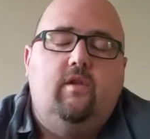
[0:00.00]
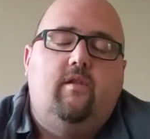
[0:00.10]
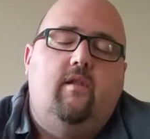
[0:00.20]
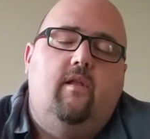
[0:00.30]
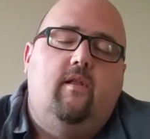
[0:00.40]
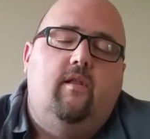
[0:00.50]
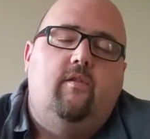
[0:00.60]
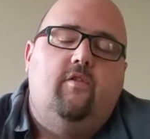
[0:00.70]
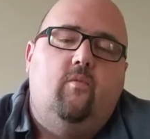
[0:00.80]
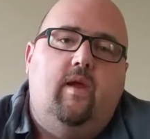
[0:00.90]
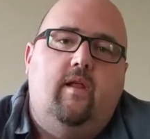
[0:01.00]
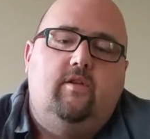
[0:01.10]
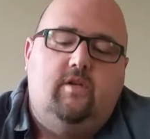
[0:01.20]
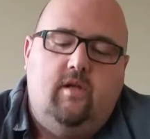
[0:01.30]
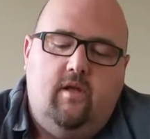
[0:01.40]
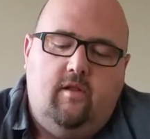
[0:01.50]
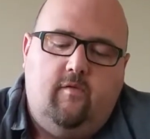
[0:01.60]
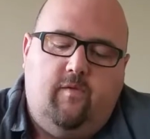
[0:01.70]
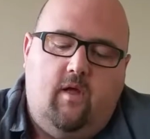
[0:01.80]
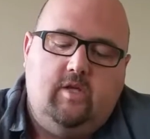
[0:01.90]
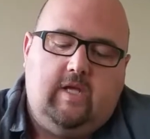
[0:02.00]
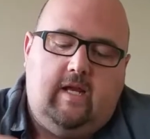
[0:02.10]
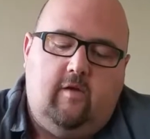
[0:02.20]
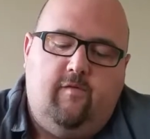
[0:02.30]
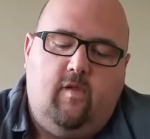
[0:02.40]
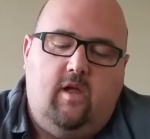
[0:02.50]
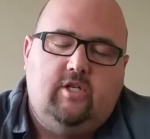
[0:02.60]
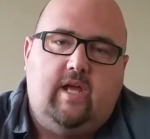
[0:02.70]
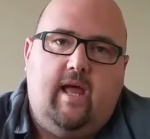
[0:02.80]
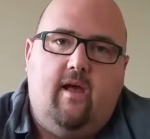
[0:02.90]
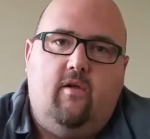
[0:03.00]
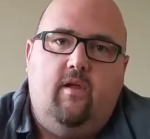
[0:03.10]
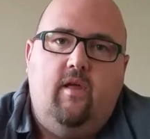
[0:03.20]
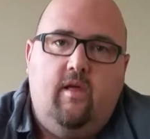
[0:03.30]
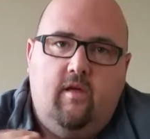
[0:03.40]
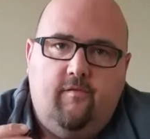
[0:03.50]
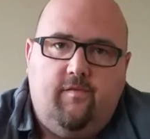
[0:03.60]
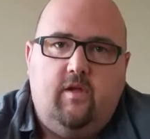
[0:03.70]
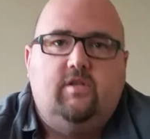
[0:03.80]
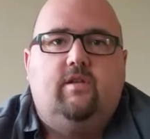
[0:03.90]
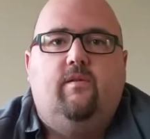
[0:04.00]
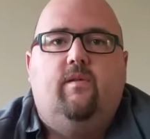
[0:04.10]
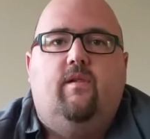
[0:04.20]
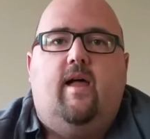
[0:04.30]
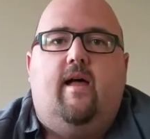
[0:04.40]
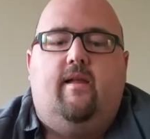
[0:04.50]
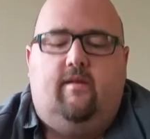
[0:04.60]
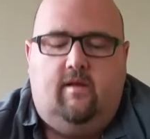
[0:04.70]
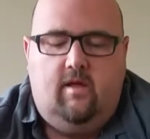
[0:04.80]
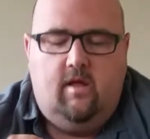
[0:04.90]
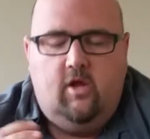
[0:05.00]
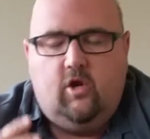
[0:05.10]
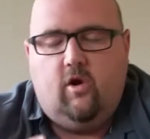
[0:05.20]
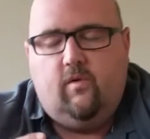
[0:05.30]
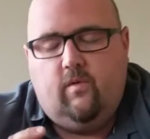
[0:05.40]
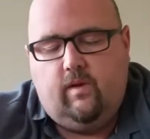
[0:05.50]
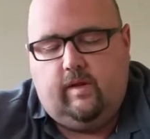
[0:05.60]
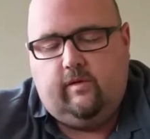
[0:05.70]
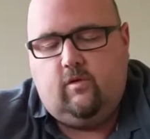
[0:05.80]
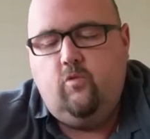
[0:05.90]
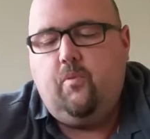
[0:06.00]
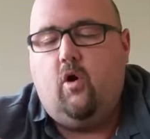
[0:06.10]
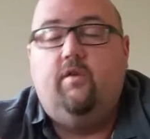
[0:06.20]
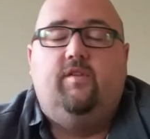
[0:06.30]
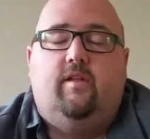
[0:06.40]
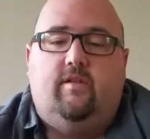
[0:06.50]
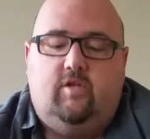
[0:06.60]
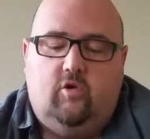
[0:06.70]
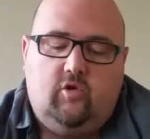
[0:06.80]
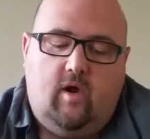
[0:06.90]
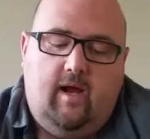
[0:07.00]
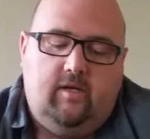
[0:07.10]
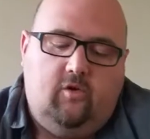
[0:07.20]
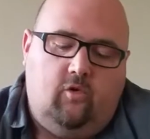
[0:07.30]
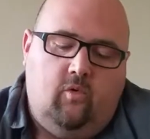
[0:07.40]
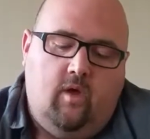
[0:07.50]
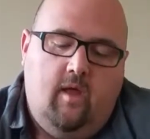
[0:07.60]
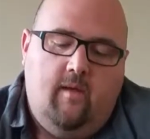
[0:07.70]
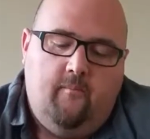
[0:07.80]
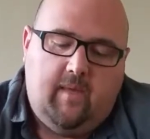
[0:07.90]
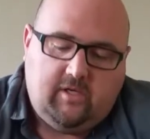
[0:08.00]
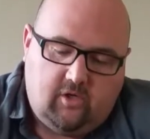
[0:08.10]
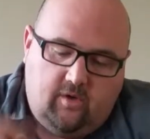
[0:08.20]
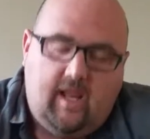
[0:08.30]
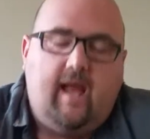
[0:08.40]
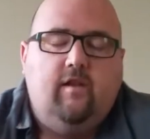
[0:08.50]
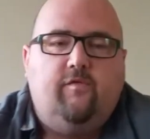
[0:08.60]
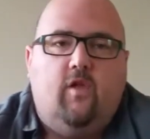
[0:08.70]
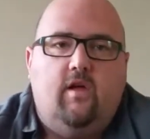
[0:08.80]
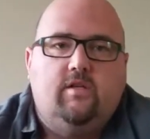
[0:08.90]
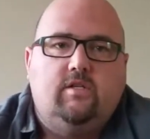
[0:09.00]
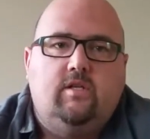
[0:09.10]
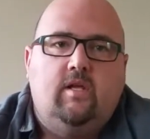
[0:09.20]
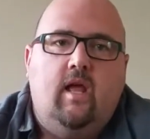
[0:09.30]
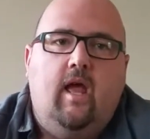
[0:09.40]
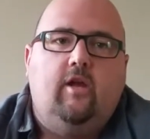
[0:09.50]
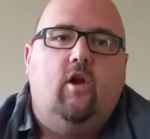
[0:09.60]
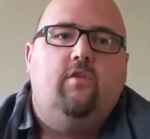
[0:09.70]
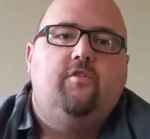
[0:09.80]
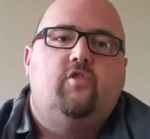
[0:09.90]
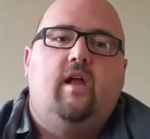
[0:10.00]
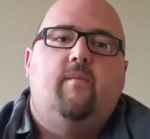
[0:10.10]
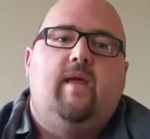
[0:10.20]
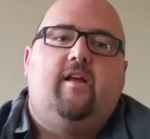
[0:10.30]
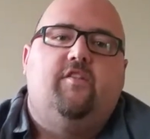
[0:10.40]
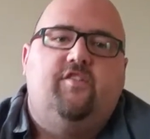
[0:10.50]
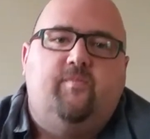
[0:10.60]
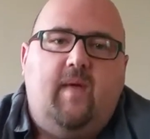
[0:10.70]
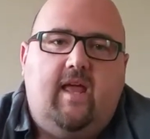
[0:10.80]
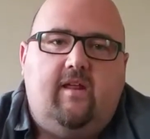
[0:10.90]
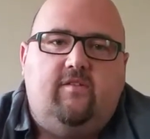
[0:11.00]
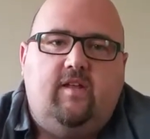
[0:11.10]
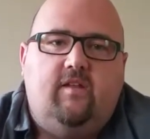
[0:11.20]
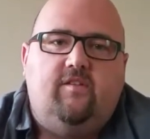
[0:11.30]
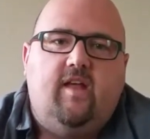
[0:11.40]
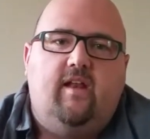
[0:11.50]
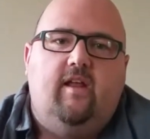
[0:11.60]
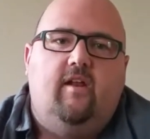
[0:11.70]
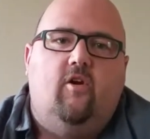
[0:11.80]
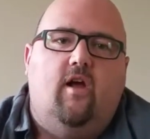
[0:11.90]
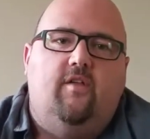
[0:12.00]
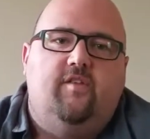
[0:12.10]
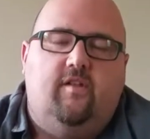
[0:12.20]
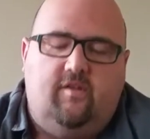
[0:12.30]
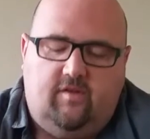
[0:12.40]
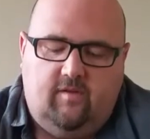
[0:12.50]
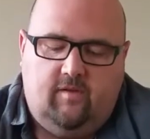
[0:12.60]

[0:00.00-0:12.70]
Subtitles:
the syringe, the flush, and you flush the line. You're 2 parts of this. You're trying to make sure the line is flushed, and you're also trying to make a space inside the interosseous